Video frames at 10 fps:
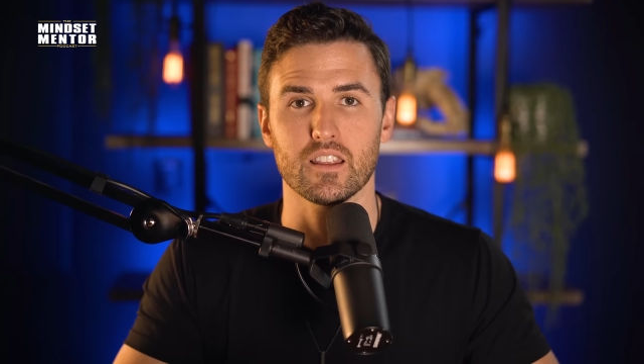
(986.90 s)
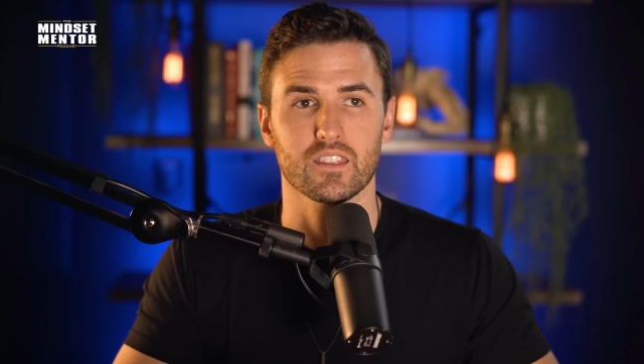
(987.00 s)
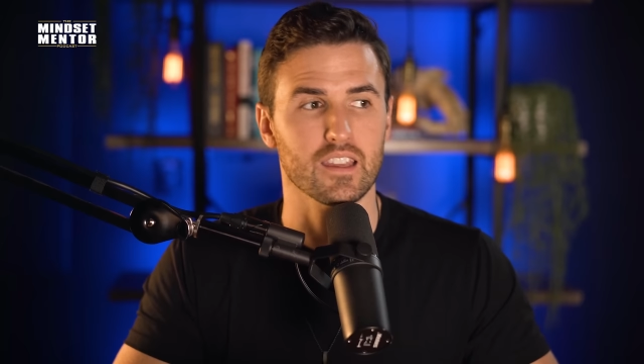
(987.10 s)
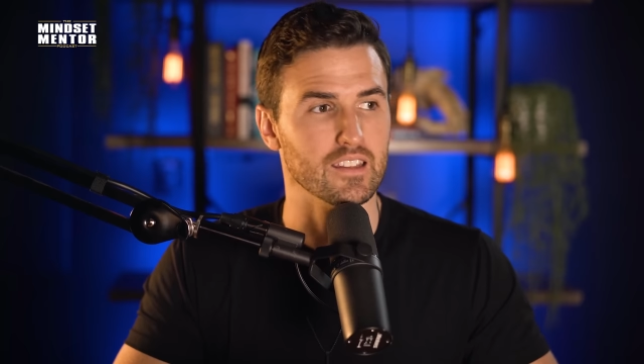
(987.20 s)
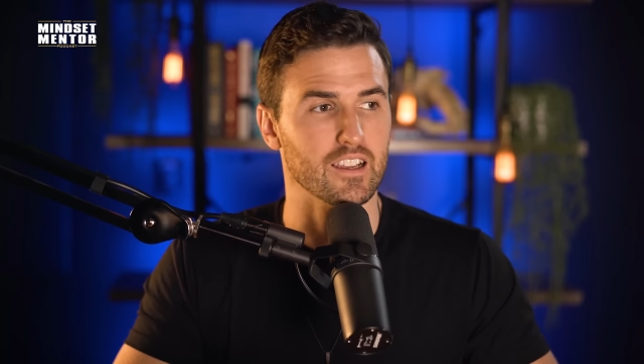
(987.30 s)

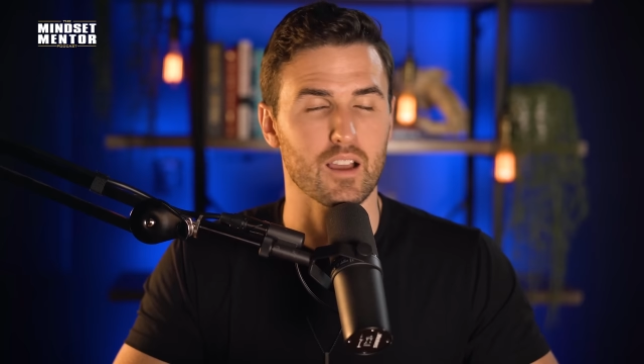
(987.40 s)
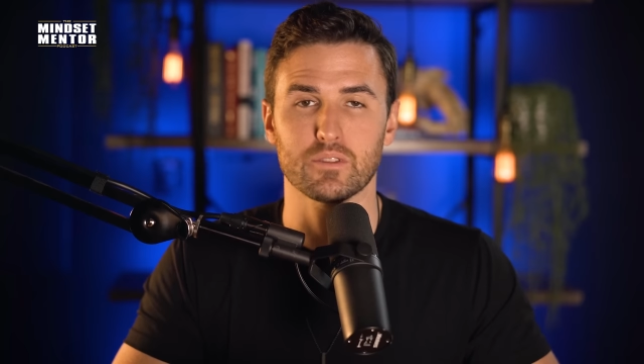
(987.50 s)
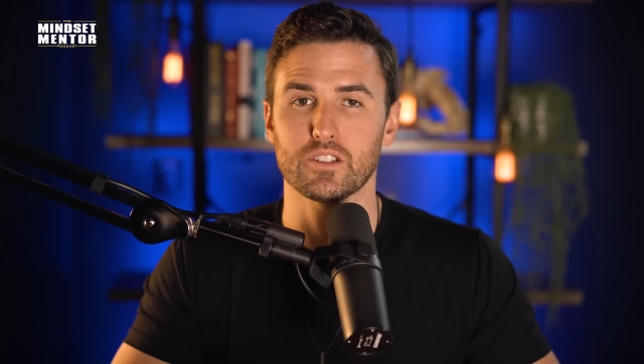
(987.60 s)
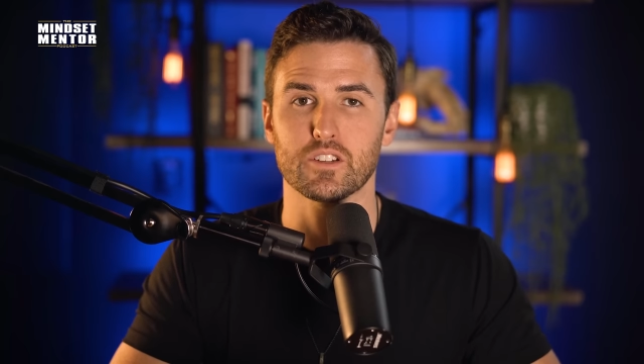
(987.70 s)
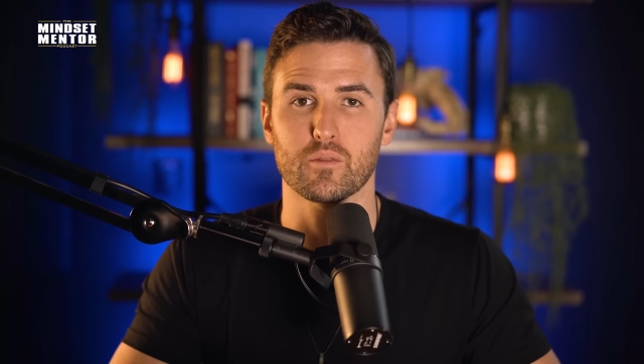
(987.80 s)
thing that
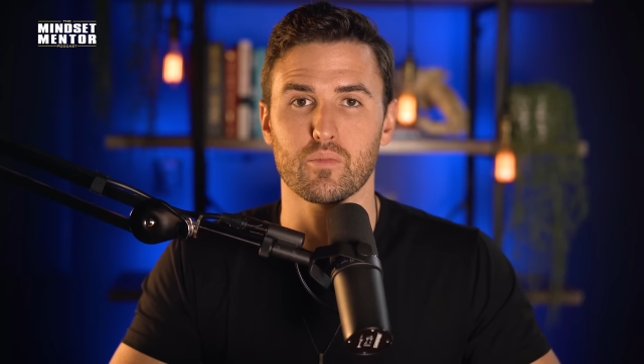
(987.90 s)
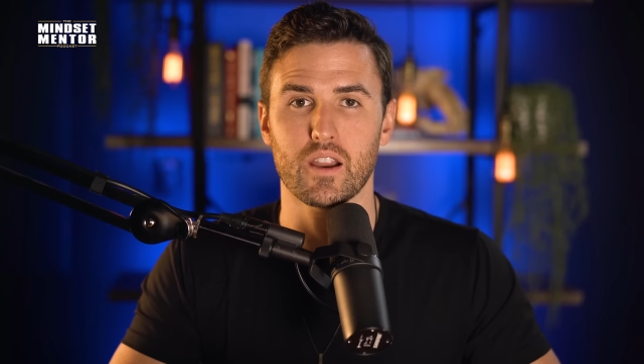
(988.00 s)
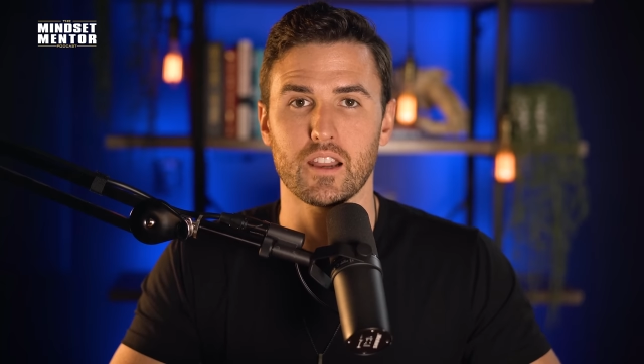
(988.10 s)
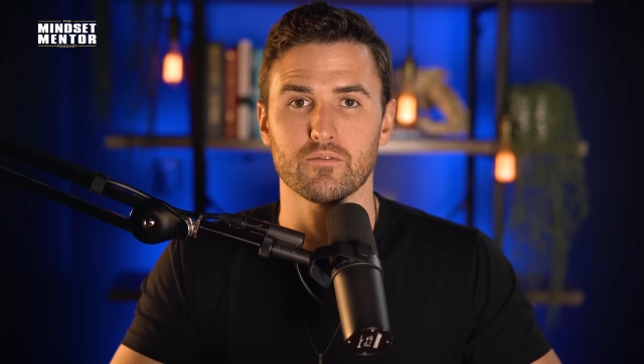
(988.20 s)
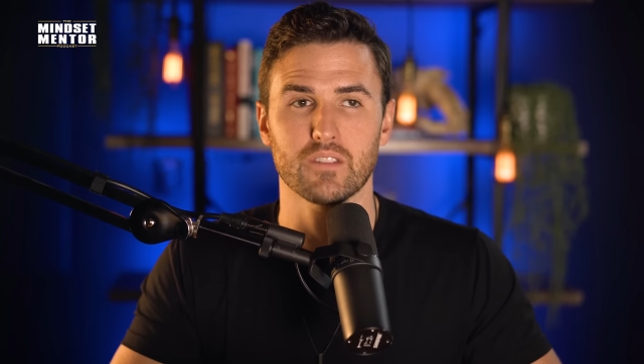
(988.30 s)
comes into your
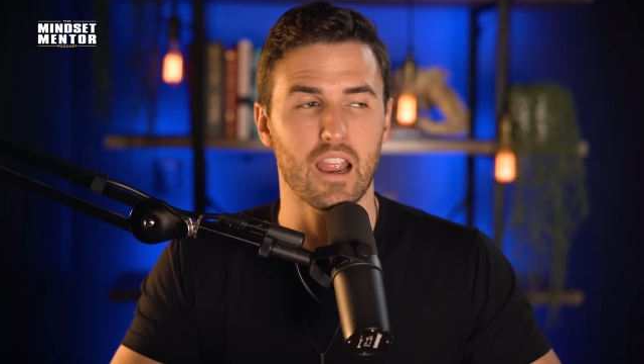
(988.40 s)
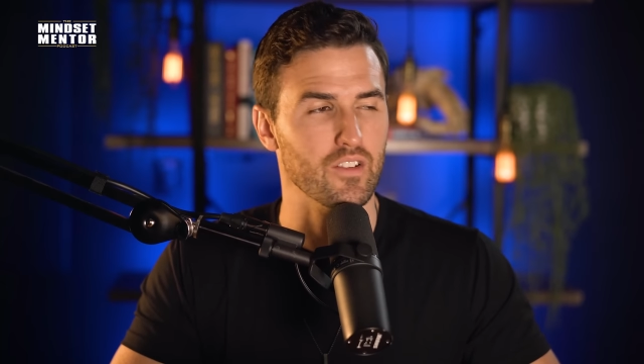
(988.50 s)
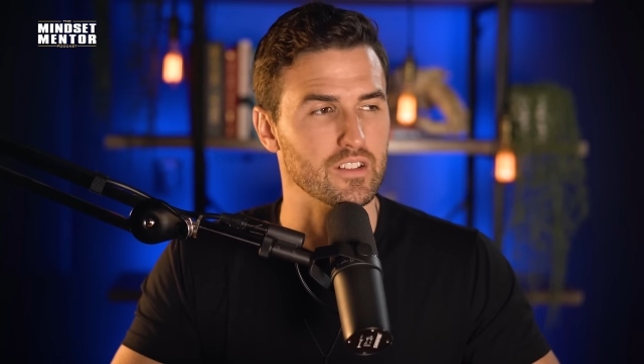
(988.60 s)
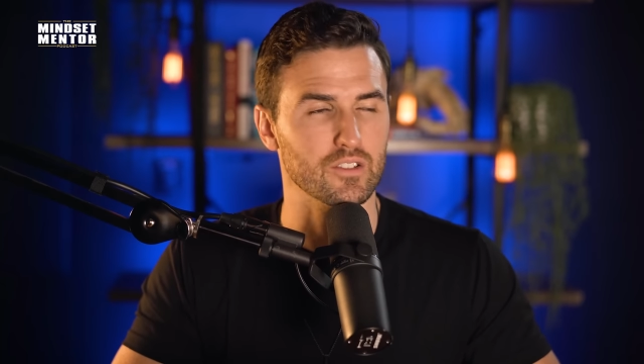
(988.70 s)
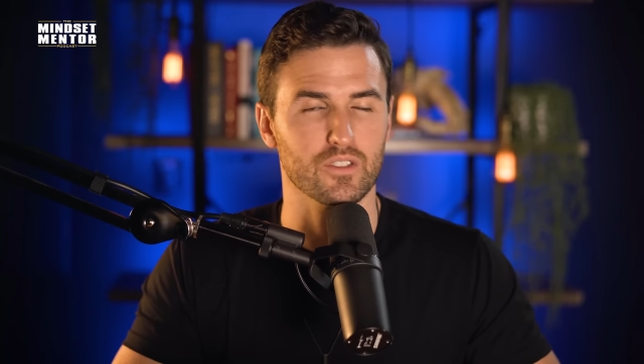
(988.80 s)
brain,
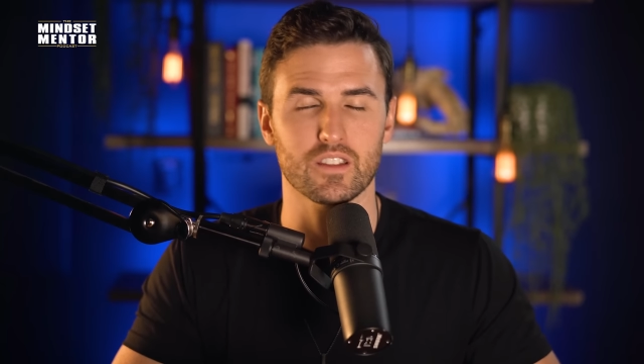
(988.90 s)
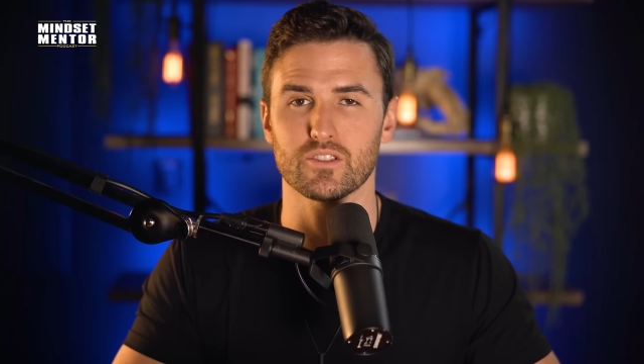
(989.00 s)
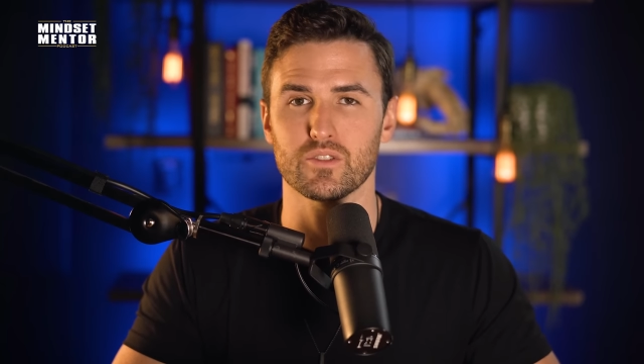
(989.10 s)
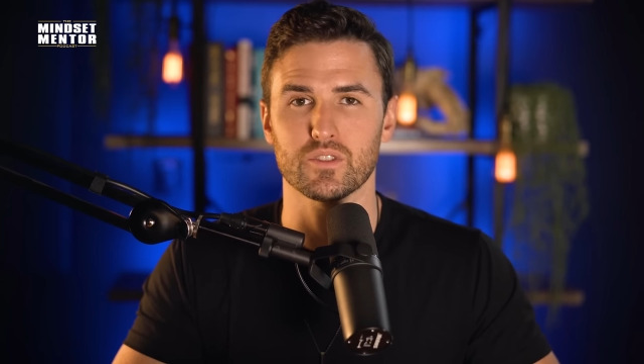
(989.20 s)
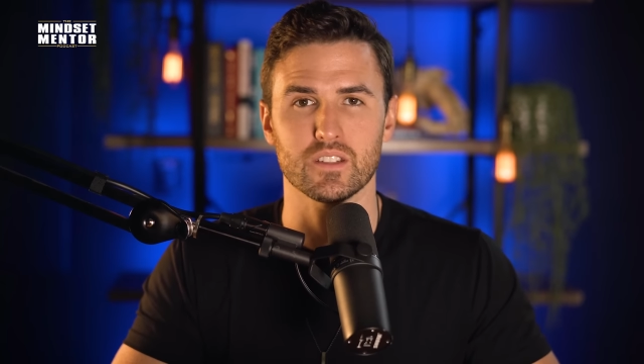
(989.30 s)
every single thing
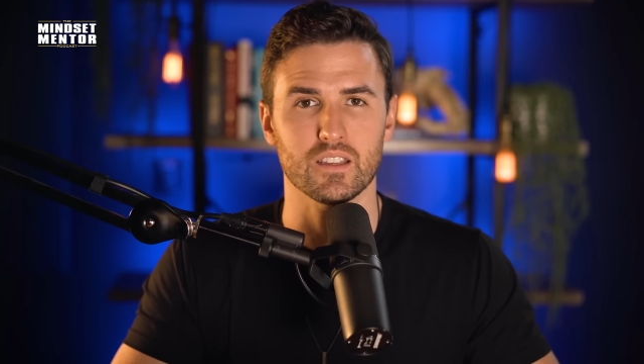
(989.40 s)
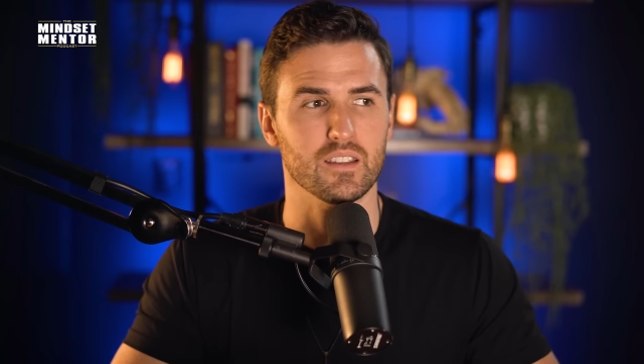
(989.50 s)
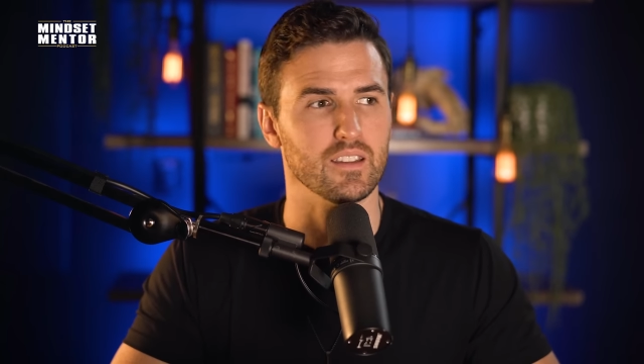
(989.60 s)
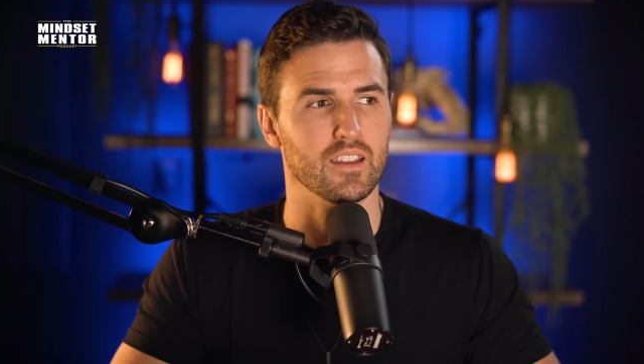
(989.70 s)
that you see,